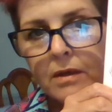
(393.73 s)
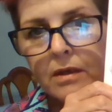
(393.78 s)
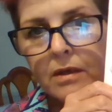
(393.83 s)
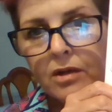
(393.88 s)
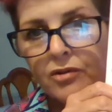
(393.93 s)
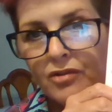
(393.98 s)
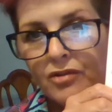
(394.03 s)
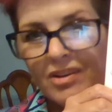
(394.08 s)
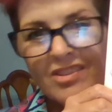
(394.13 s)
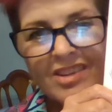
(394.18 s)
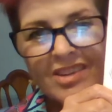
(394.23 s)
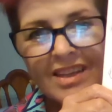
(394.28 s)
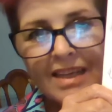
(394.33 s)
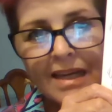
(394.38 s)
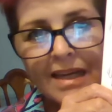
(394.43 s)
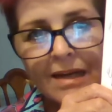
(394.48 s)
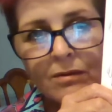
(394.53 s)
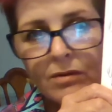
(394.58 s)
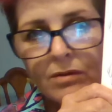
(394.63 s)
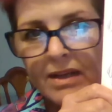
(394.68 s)
a dressing
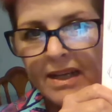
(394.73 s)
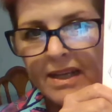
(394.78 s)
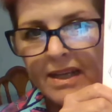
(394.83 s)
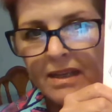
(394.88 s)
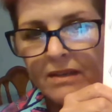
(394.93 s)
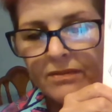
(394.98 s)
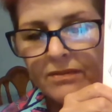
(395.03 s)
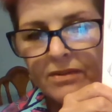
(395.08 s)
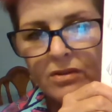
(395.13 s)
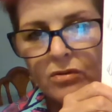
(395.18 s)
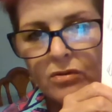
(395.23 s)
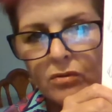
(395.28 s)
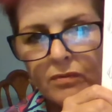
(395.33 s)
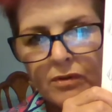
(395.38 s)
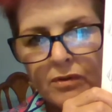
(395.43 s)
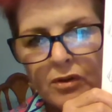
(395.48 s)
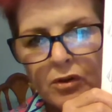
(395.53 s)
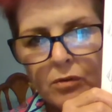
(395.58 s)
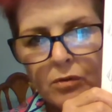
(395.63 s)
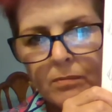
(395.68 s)
gown kind of a
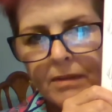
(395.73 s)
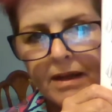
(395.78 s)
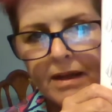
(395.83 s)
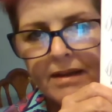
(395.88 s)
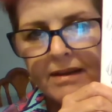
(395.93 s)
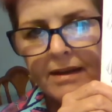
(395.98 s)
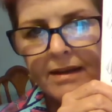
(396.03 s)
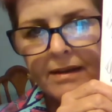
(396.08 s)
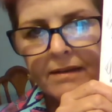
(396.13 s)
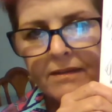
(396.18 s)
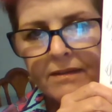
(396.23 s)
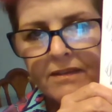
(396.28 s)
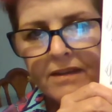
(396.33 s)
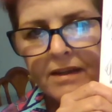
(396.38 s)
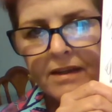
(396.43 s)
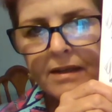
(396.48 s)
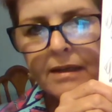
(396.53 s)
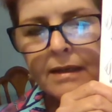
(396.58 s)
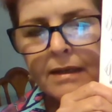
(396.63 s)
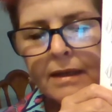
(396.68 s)
cover up, that kind of
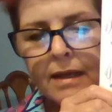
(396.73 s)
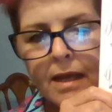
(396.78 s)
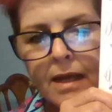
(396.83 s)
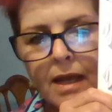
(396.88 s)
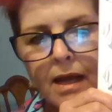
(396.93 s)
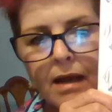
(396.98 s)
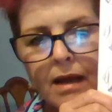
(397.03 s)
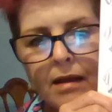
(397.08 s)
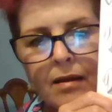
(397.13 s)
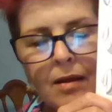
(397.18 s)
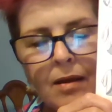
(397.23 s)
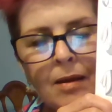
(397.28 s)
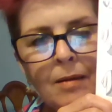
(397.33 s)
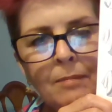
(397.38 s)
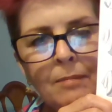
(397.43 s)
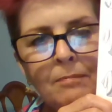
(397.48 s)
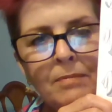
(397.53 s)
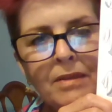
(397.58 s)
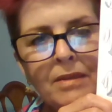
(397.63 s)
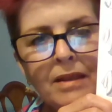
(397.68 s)
thing.
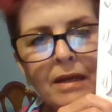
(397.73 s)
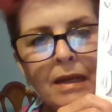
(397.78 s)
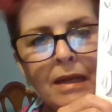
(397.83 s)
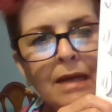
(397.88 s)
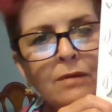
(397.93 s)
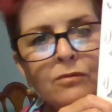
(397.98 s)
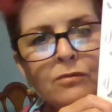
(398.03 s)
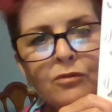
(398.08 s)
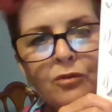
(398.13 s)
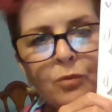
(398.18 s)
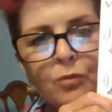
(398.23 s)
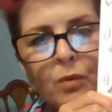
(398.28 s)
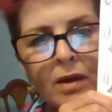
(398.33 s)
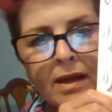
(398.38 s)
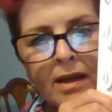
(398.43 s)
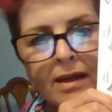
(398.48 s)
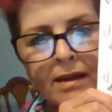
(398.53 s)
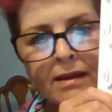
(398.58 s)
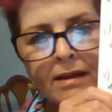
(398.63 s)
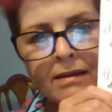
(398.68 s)
Um,
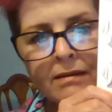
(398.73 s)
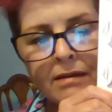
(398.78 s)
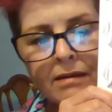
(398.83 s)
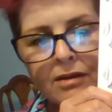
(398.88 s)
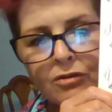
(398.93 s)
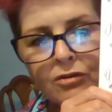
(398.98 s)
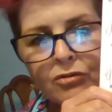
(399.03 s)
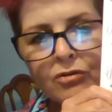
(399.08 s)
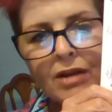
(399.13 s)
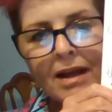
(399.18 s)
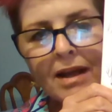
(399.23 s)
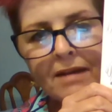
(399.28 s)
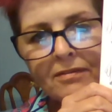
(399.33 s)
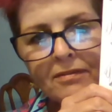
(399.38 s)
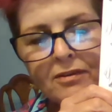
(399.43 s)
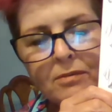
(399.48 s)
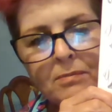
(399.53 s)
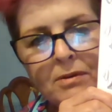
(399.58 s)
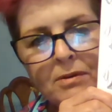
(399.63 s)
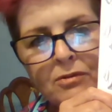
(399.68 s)
loungewear, it don't have
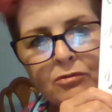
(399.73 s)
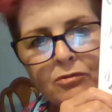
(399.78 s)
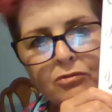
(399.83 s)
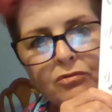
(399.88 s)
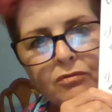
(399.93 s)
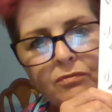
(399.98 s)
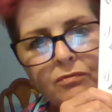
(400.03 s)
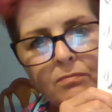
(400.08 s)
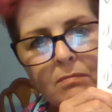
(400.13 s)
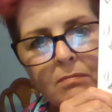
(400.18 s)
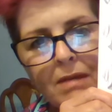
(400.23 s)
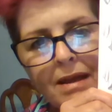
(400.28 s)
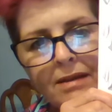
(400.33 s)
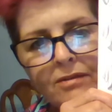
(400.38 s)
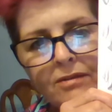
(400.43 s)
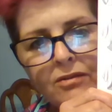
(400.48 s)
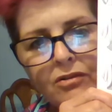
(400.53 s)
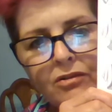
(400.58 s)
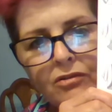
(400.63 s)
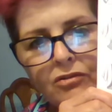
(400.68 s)
to be just
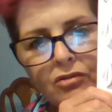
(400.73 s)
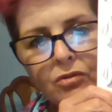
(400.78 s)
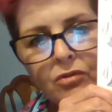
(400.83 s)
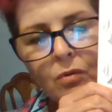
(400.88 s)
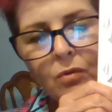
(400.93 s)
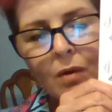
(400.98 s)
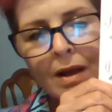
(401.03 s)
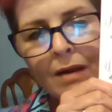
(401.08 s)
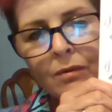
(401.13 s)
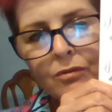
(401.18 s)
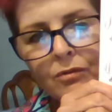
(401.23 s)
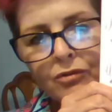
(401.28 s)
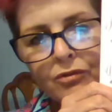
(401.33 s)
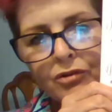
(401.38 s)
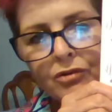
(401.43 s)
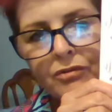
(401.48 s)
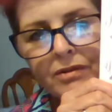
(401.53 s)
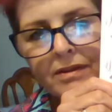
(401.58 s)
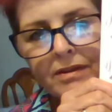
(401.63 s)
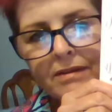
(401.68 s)
made to go out
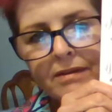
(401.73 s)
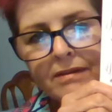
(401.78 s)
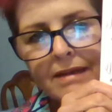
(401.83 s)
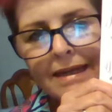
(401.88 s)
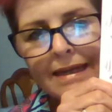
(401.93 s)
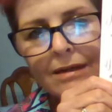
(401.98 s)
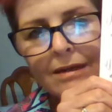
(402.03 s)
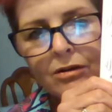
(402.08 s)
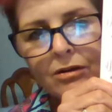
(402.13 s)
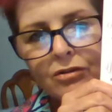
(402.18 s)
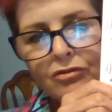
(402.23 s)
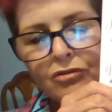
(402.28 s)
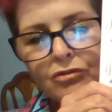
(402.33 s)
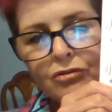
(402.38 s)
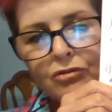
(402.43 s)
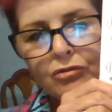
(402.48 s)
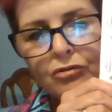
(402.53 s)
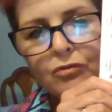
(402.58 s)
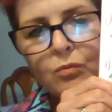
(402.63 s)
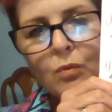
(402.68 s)
during the day or to
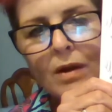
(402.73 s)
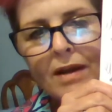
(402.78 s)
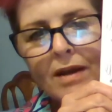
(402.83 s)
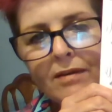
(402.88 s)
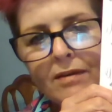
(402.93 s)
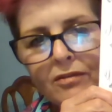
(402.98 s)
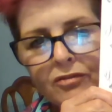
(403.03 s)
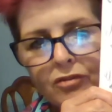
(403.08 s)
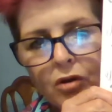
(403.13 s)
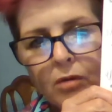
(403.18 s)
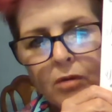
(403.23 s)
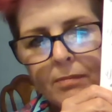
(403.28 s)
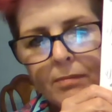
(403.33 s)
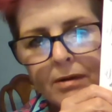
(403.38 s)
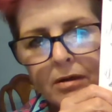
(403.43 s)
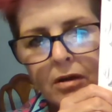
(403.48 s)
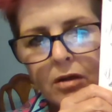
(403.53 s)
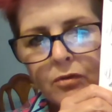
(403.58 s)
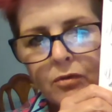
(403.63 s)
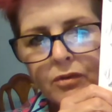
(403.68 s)
just wear as normal
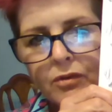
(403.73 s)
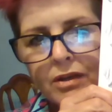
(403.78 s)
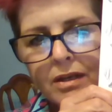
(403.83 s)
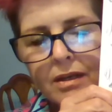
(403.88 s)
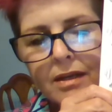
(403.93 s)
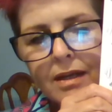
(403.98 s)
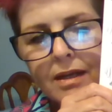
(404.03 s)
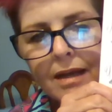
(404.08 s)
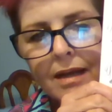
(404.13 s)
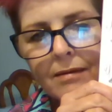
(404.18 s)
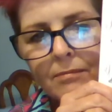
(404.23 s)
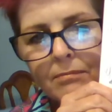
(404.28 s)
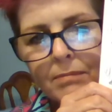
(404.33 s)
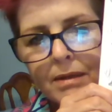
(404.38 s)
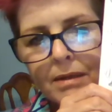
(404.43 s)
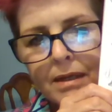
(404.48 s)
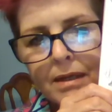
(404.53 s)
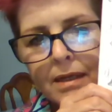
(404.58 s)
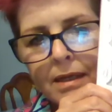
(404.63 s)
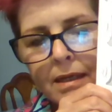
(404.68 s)
clothing. It can
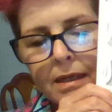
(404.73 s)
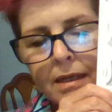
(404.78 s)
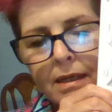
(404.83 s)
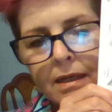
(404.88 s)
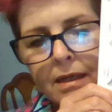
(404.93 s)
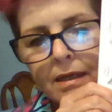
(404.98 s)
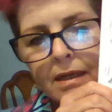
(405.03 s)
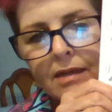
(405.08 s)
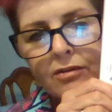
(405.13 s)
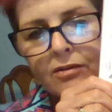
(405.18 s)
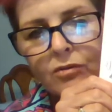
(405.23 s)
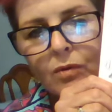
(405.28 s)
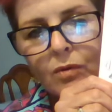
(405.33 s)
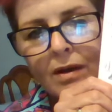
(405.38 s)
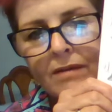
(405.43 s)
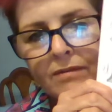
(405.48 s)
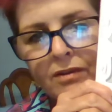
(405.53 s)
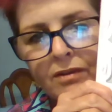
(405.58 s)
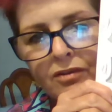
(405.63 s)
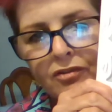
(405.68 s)
be, it's
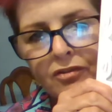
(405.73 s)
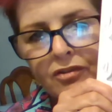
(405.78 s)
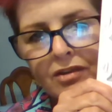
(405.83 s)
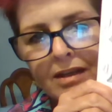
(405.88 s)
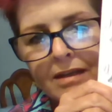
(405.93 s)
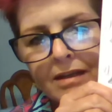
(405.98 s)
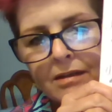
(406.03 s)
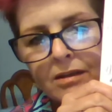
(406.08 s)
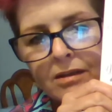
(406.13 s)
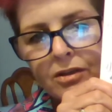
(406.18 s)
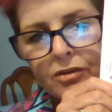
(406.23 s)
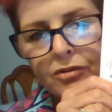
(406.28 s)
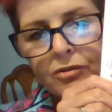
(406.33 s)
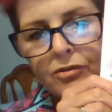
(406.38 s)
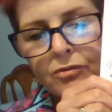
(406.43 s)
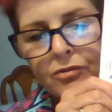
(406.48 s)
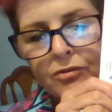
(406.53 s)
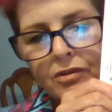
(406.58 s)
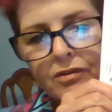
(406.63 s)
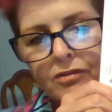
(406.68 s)
quite versatile. You can
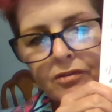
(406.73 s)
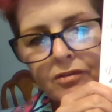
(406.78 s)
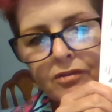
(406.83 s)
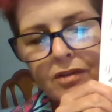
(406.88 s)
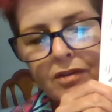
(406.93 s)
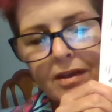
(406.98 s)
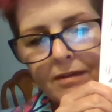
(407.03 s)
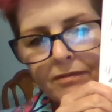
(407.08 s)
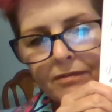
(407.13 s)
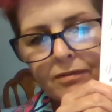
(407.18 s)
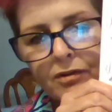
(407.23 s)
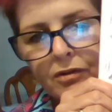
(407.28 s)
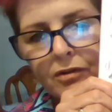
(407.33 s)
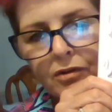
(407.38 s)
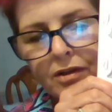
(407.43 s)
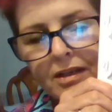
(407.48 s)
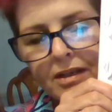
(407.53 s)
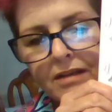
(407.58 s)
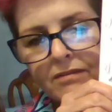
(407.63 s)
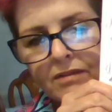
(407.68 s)
use it, as I say,
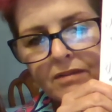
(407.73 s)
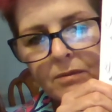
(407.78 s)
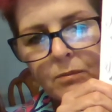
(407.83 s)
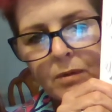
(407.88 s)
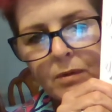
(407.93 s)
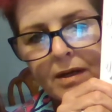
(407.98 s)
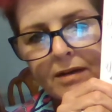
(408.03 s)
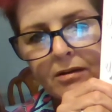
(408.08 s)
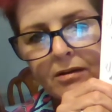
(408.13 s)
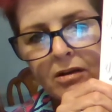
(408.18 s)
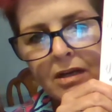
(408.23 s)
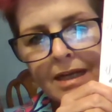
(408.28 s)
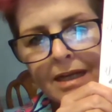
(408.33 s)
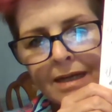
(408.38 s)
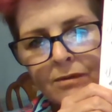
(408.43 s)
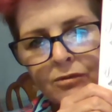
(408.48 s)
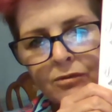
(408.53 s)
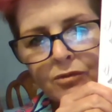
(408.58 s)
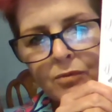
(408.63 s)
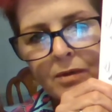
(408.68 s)
for evening wear or
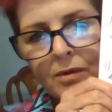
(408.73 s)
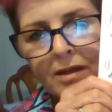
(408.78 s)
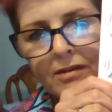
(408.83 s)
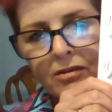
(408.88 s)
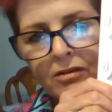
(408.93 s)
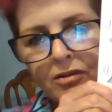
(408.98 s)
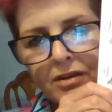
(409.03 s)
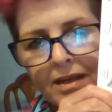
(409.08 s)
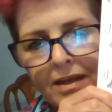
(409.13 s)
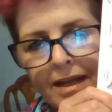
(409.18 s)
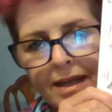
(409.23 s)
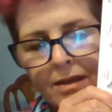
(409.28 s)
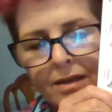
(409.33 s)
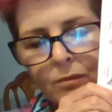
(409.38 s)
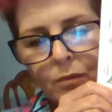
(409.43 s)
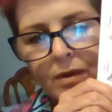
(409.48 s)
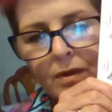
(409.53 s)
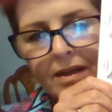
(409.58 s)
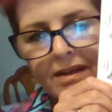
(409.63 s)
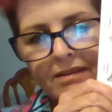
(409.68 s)
loungewear or
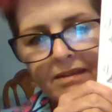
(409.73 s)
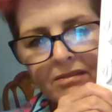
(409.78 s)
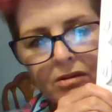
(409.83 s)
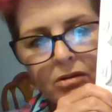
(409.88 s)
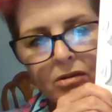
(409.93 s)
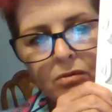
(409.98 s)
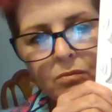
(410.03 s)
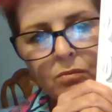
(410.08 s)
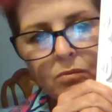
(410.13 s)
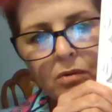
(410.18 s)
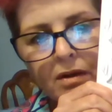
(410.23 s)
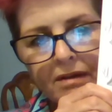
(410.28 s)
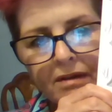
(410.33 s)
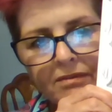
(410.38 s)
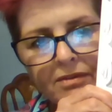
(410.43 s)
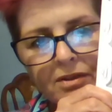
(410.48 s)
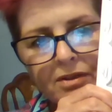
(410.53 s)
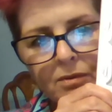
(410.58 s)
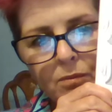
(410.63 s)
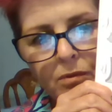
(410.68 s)
nightwear or
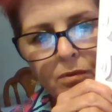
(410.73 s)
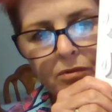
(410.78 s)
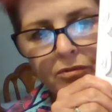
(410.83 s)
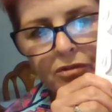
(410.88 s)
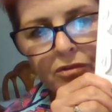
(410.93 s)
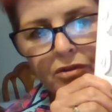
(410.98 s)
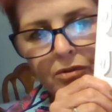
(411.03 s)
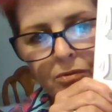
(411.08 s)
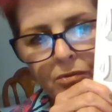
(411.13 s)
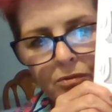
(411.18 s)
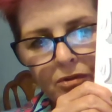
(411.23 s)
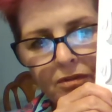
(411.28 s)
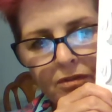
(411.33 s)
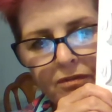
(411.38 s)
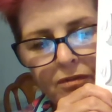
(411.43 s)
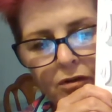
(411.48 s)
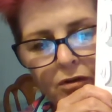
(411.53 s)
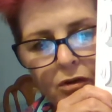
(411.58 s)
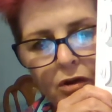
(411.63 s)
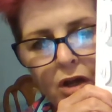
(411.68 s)
whatever you want to use it
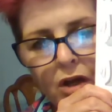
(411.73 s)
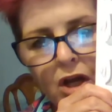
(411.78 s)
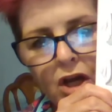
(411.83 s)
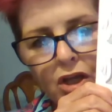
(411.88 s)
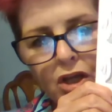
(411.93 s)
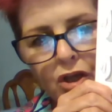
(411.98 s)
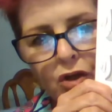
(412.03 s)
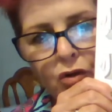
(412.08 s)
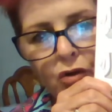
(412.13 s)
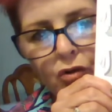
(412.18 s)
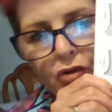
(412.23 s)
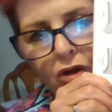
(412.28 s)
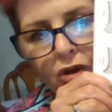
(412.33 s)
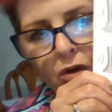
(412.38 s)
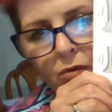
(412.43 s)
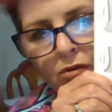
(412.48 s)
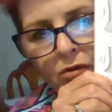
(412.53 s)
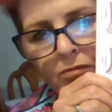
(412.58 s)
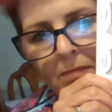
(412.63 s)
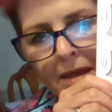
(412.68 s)
for. You could
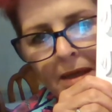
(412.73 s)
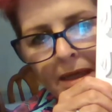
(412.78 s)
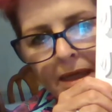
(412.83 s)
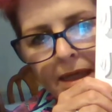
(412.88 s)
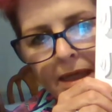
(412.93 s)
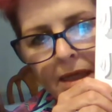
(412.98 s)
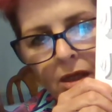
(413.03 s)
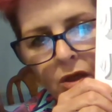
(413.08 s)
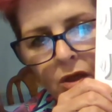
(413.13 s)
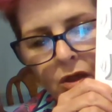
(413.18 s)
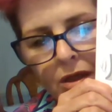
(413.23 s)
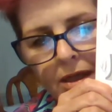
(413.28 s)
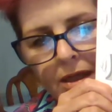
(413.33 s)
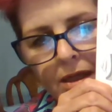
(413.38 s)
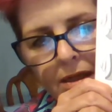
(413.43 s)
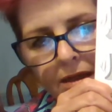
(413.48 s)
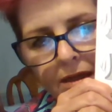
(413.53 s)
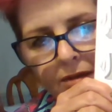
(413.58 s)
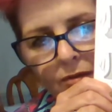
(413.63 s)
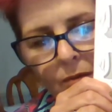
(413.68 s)
always make it
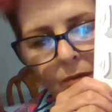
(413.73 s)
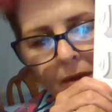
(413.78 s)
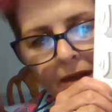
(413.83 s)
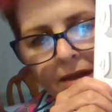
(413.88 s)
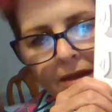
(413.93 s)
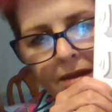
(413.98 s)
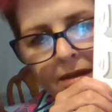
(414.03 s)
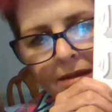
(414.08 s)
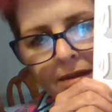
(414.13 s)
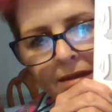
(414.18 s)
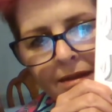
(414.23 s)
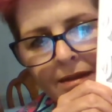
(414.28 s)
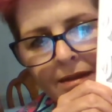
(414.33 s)
longer as well.